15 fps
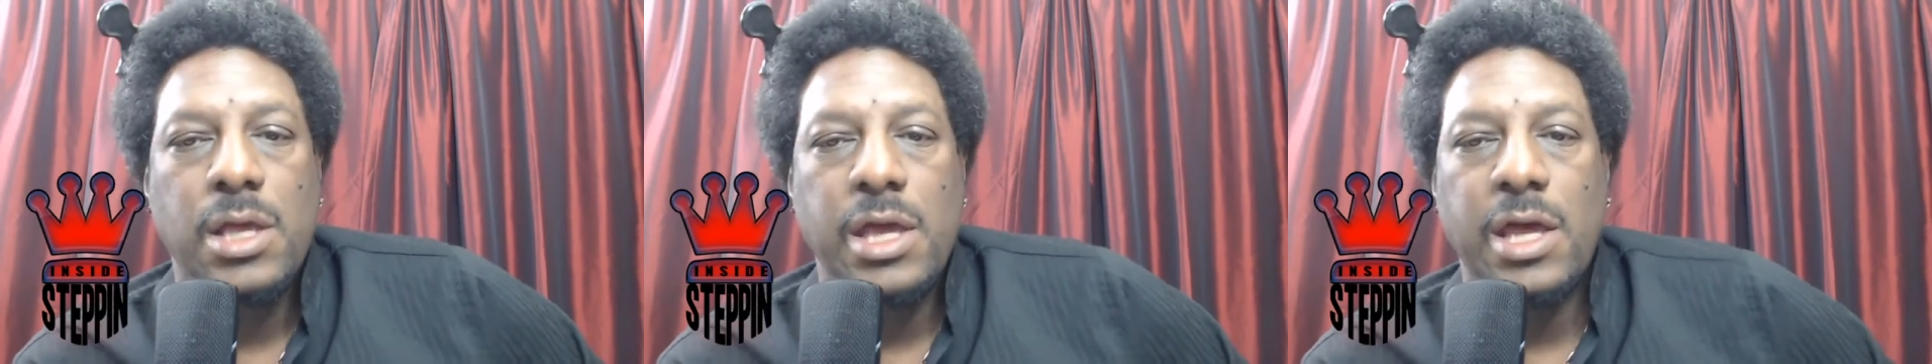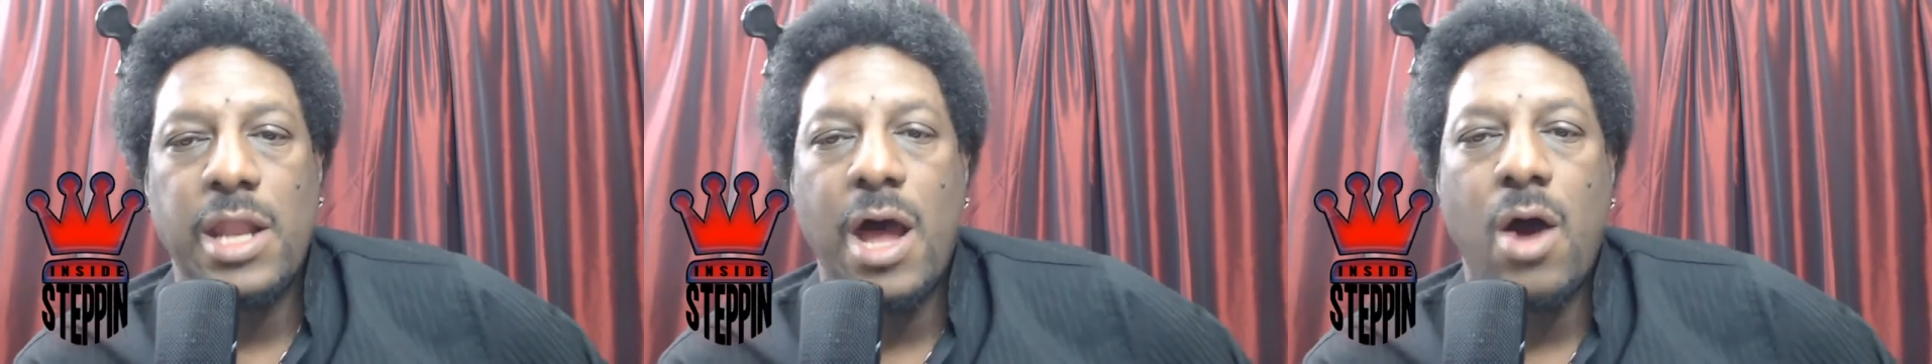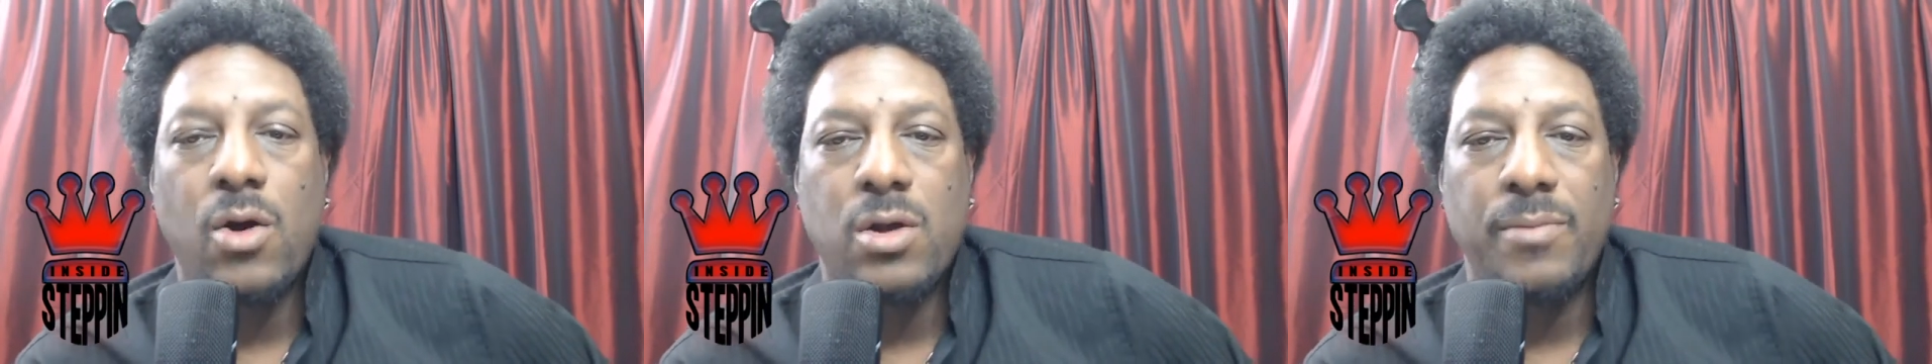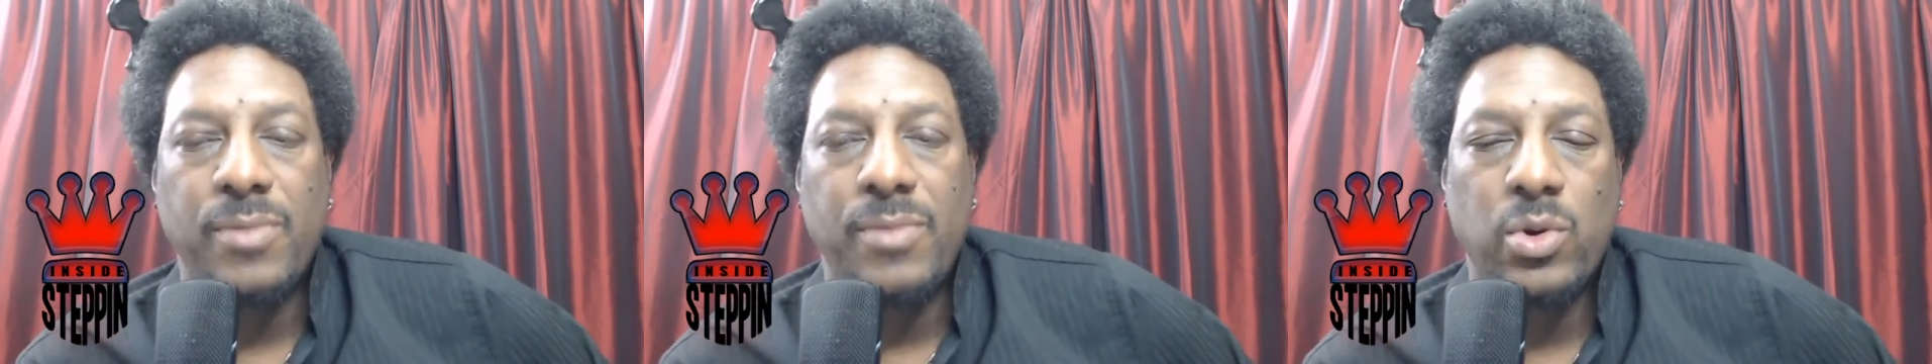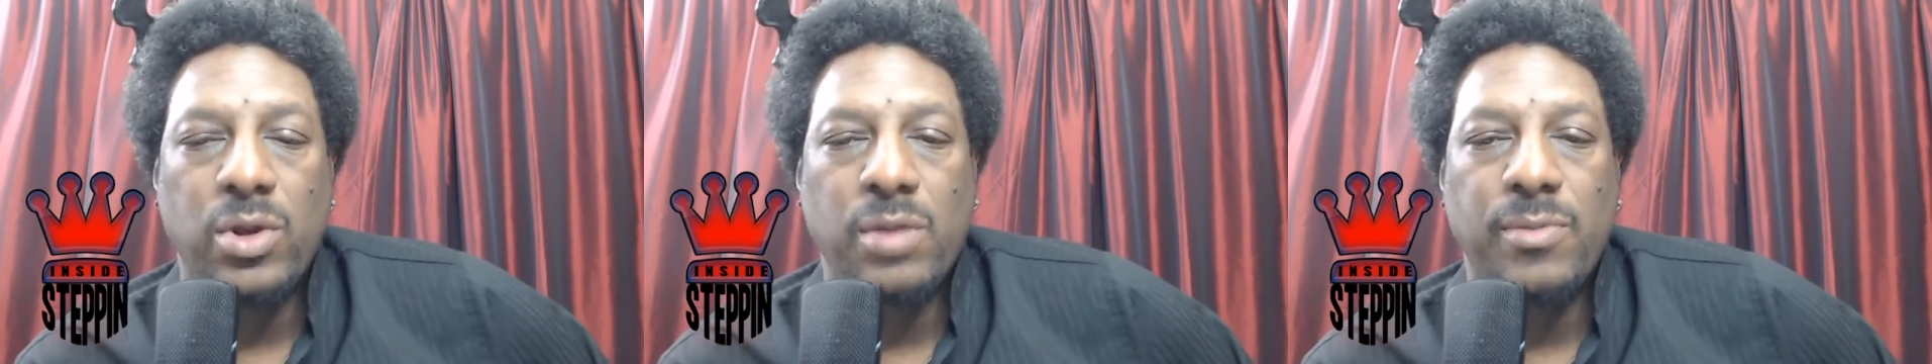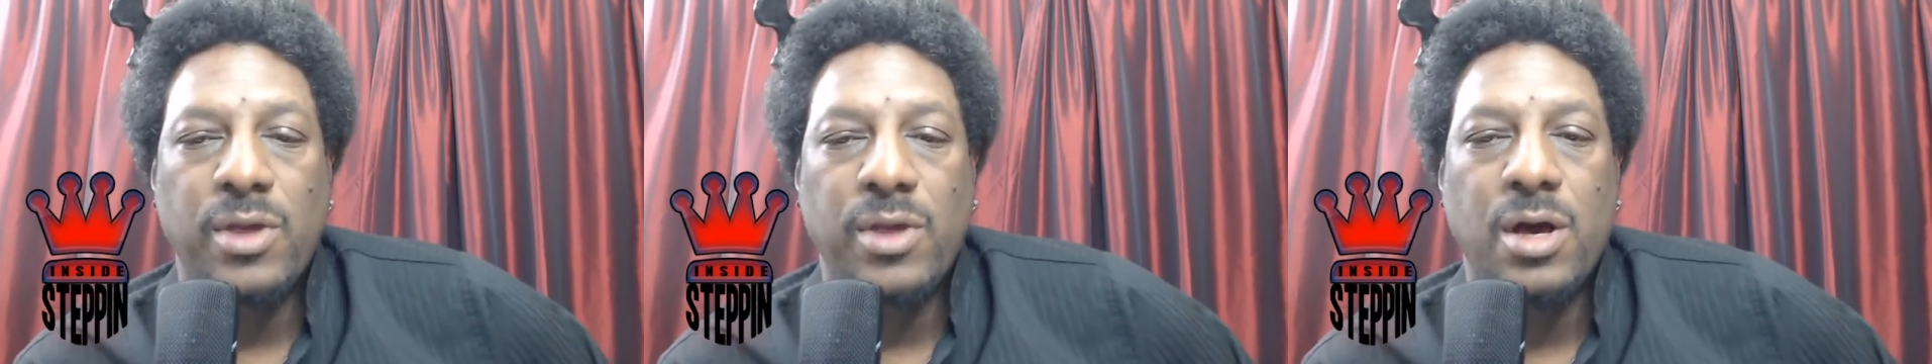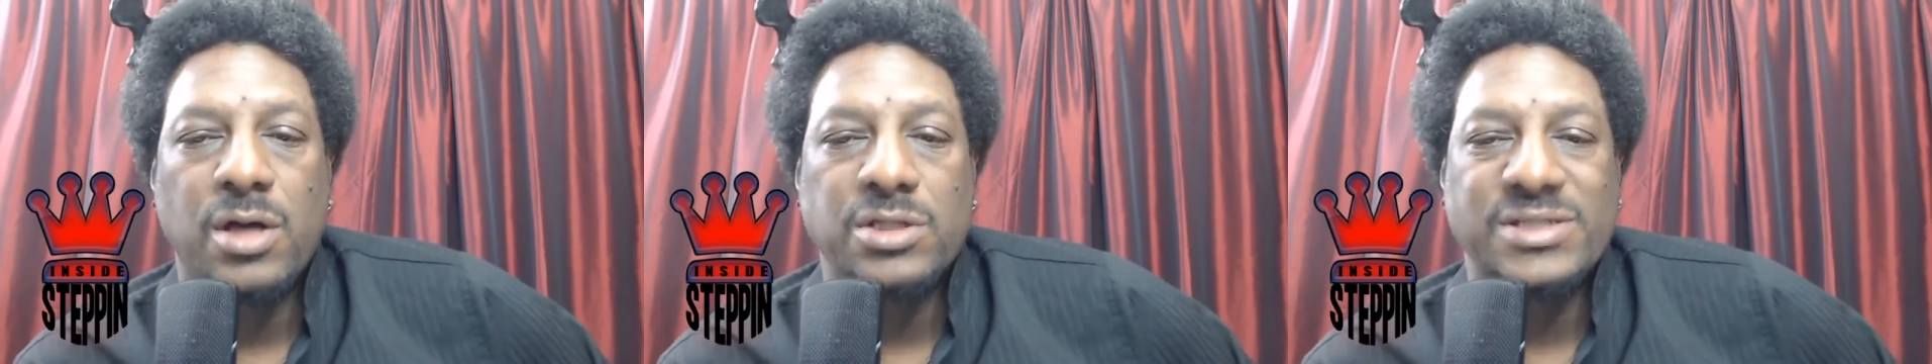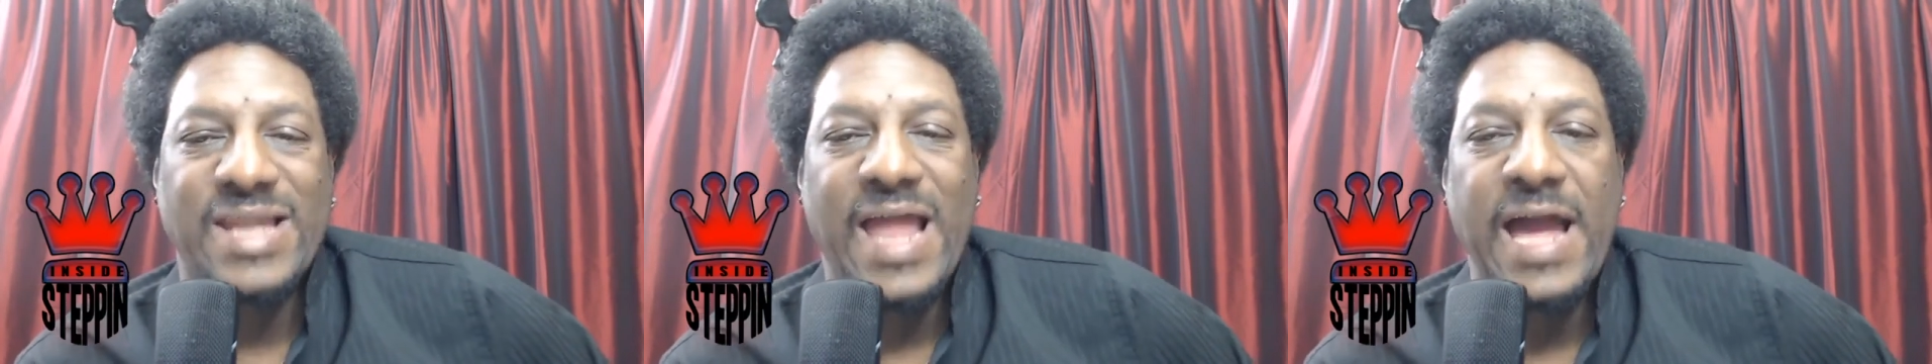in our community,
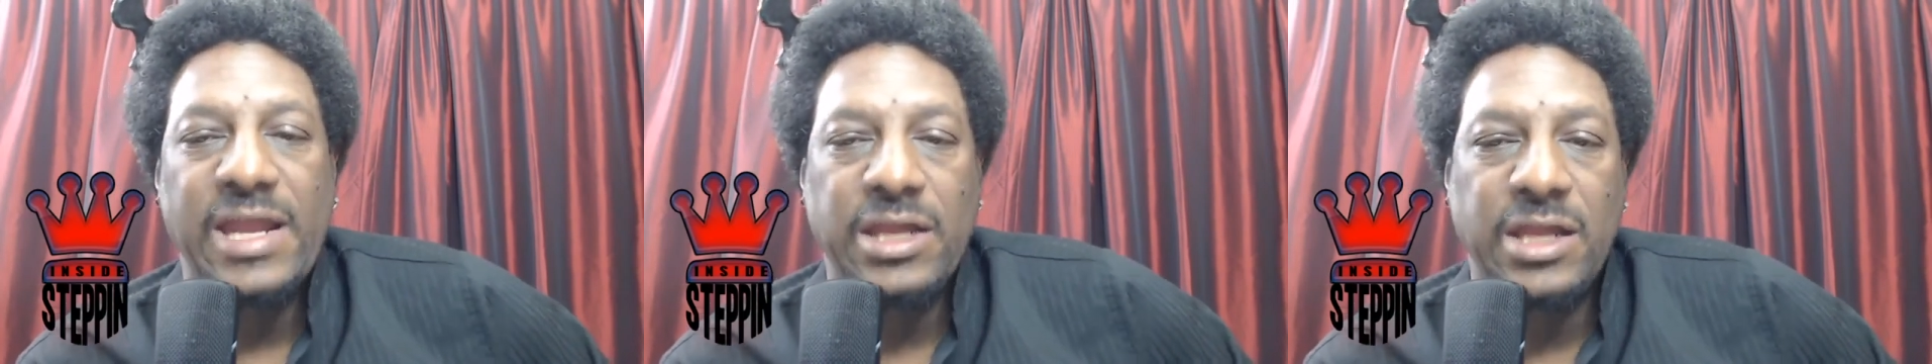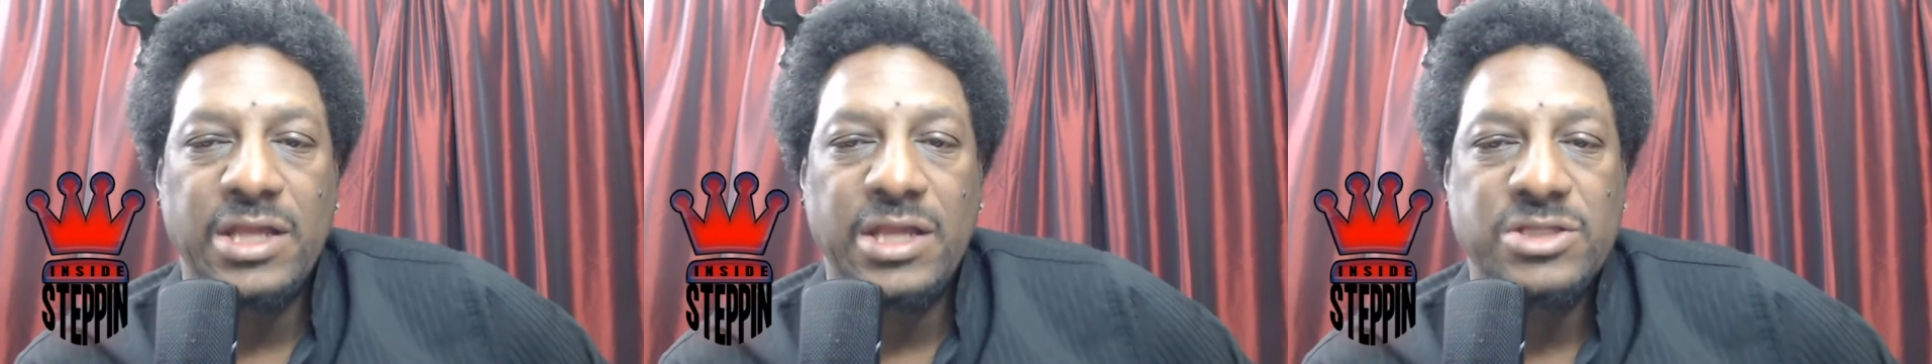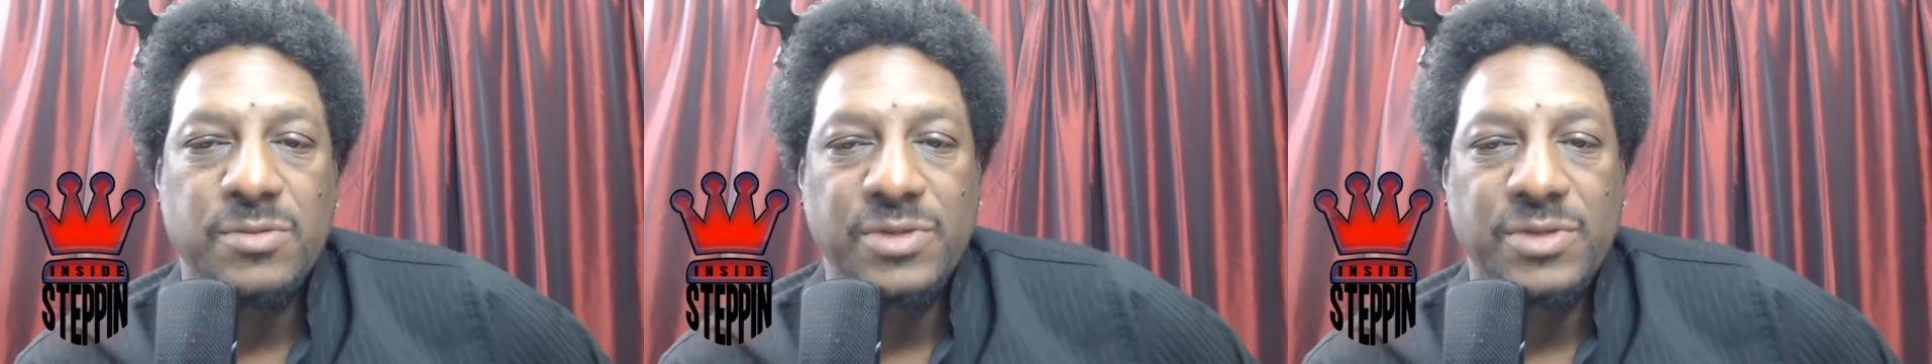because light needs to